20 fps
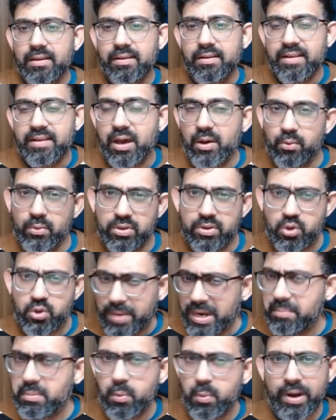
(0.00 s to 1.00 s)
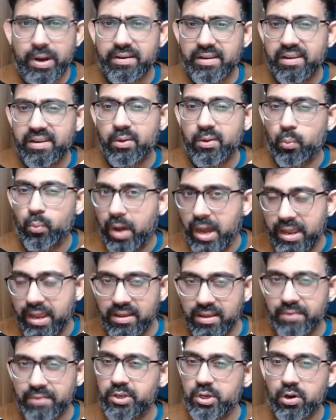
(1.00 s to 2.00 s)
Now you might be wondering, why
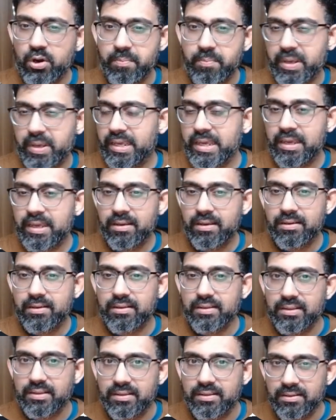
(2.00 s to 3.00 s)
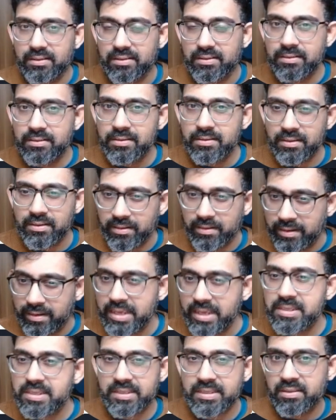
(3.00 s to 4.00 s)
are we not picking the
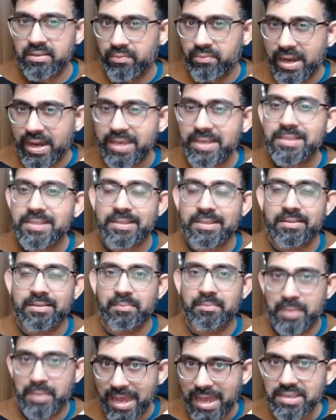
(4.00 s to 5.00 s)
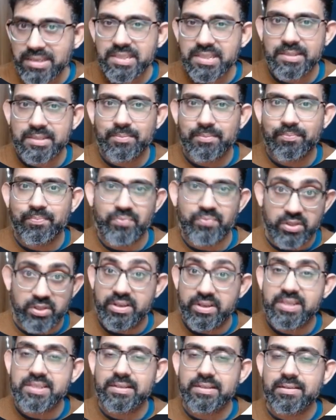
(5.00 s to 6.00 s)
grays and the whites and the blacks? The
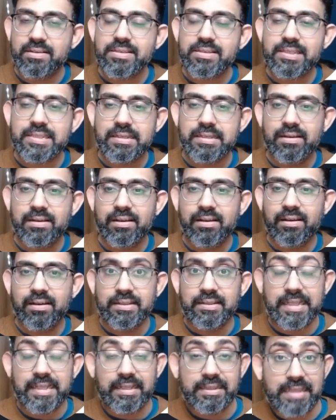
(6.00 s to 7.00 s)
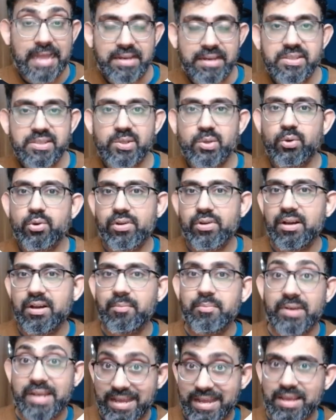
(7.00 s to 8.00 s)
reason is that that is going to
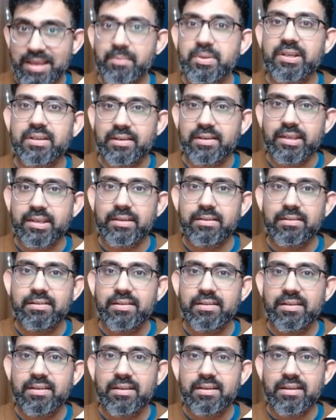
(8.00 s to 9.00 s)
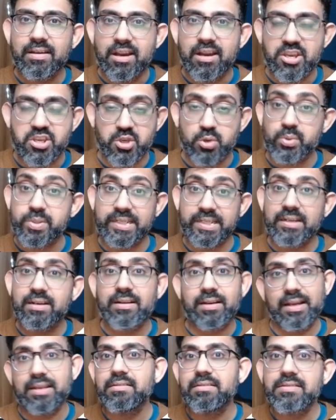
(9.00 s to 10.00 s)
come dynamically using a
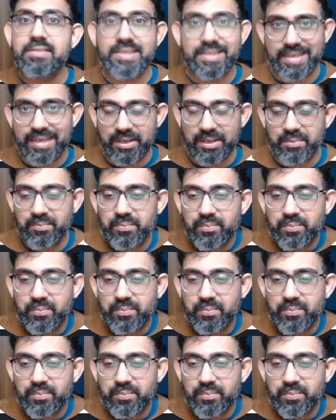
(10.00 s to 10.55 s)
color scale.